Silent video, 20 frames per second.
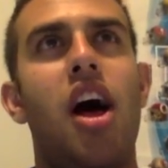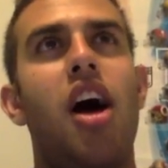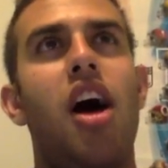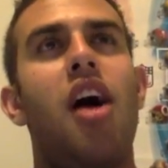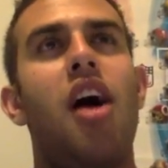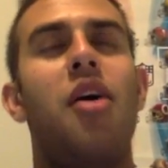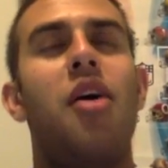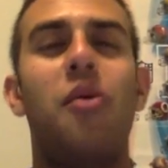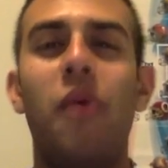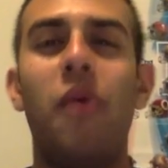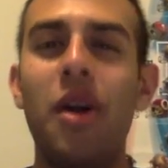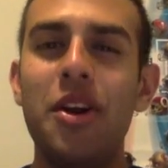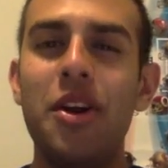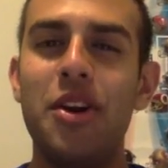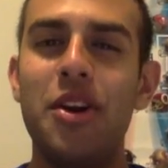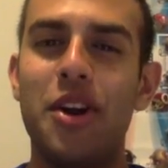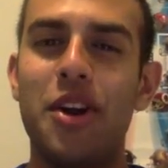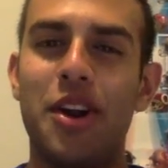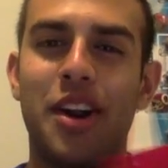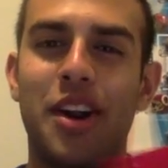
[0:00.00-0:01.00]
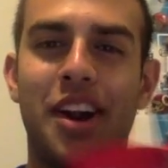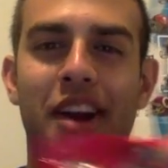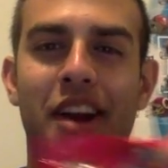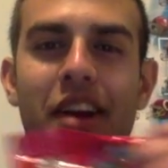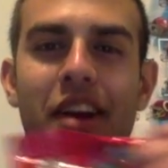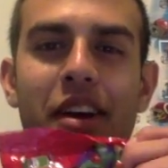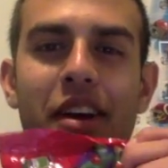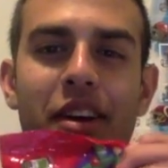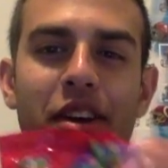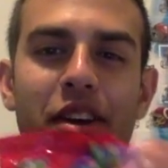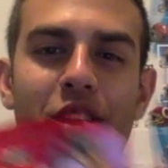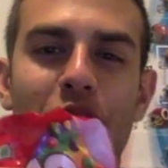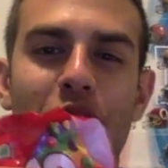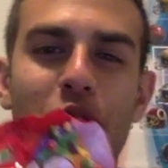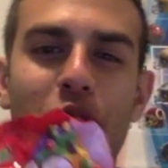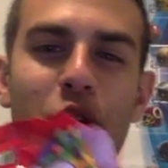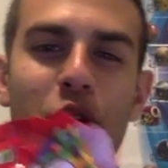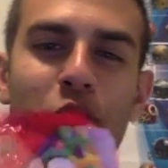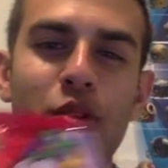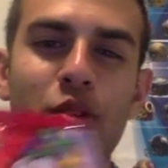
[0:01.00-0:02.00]
I wonder
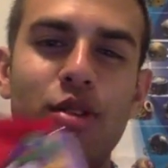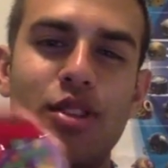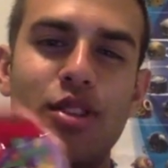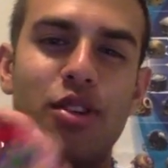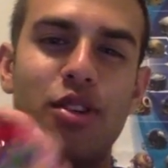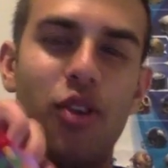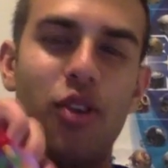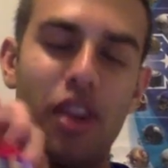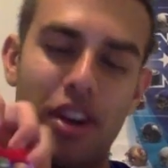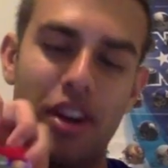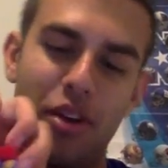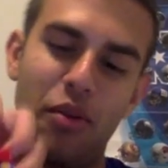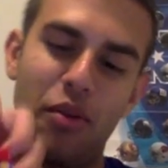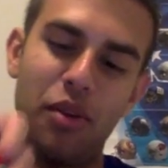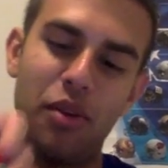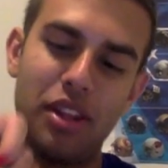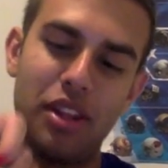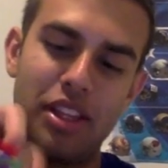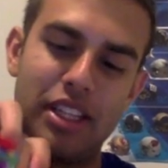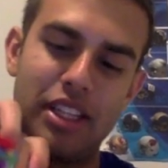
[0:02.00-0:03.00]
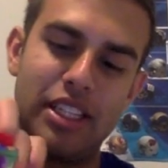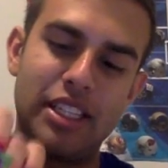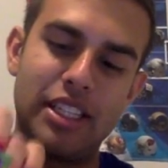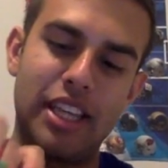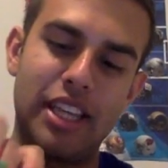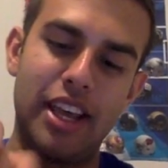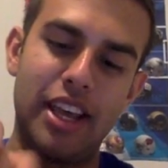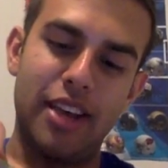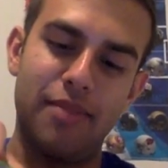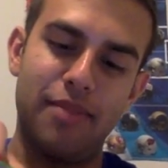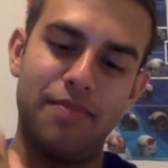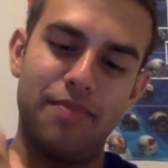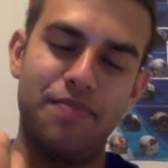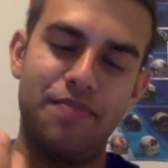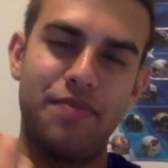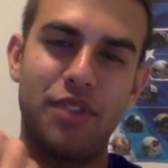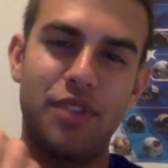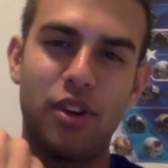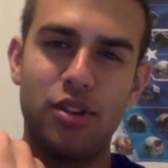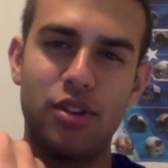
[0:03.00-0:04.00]
who's going to win this game.
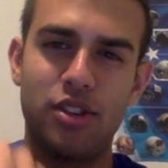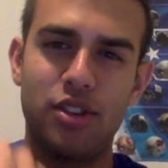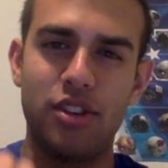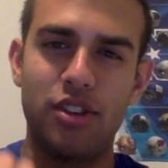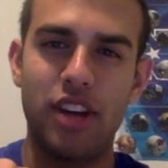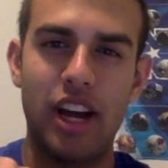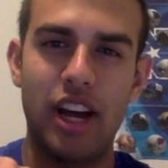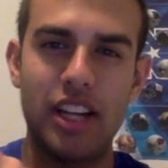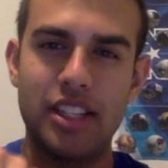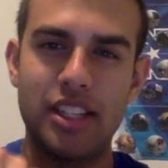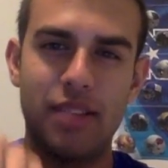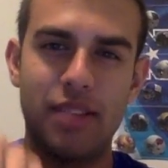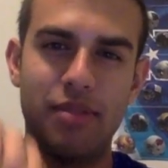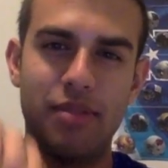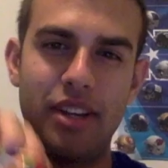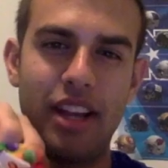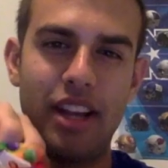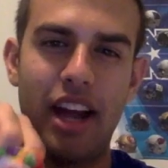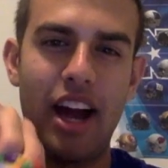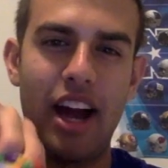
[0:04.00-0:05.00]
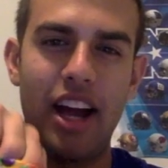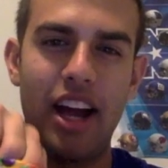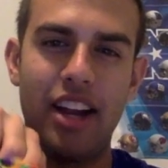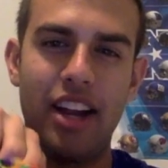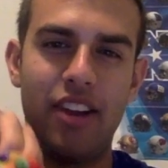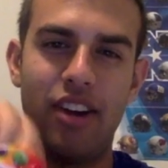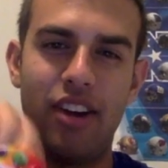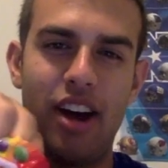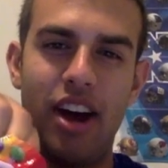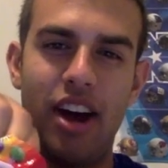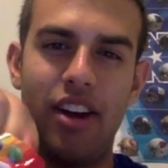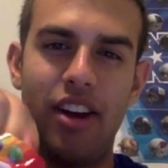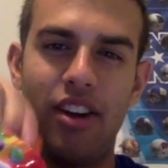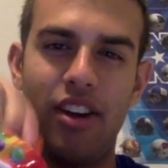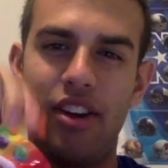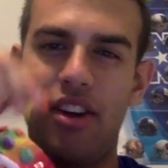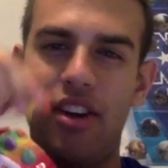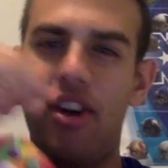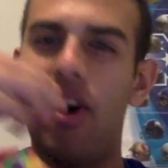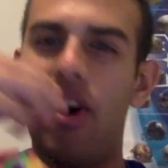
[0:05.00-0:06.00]
Don't you guys? I mean, I
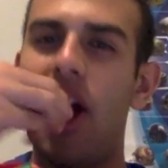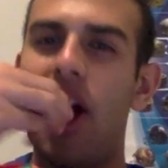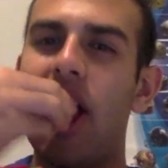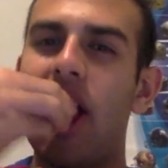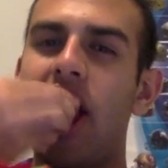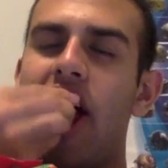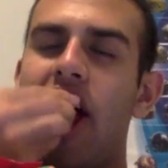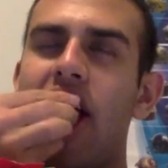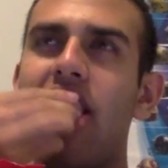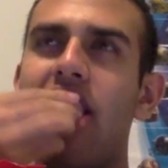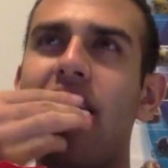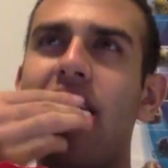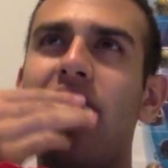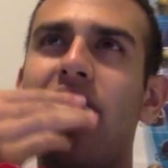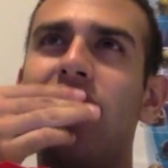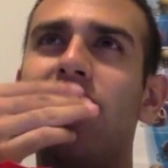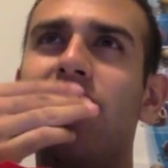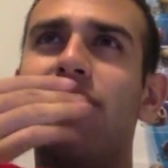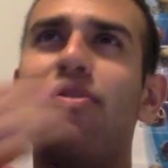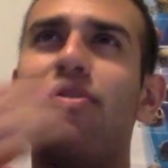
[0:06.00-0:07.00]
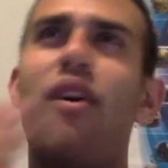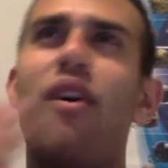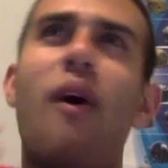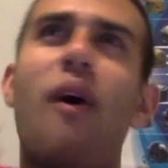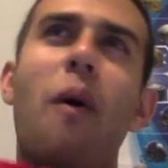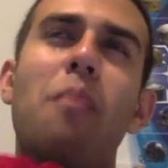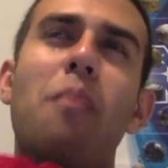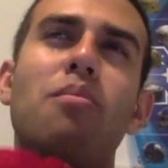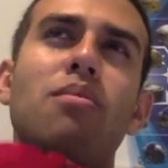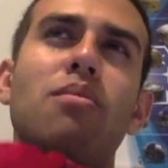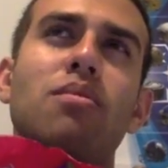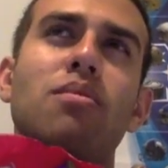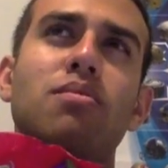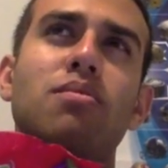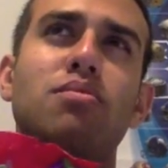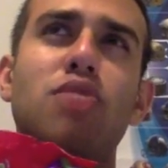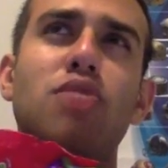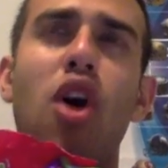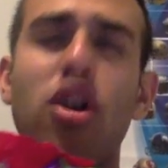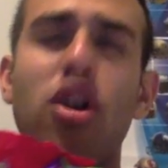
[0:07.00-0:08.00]
don't know.
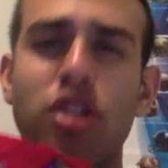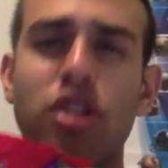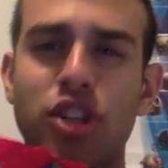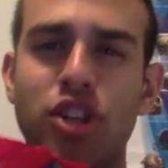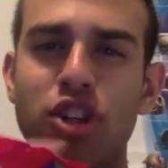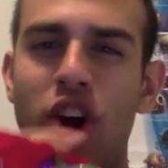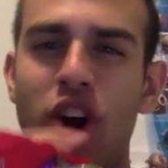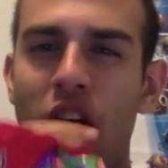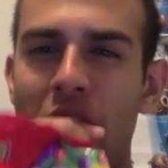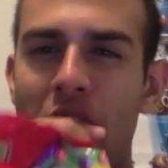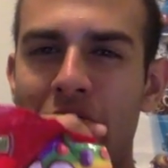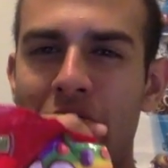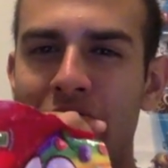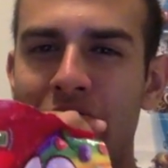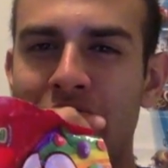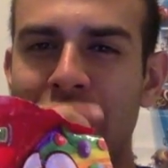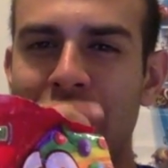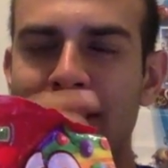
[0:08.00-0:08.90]
Marshawn,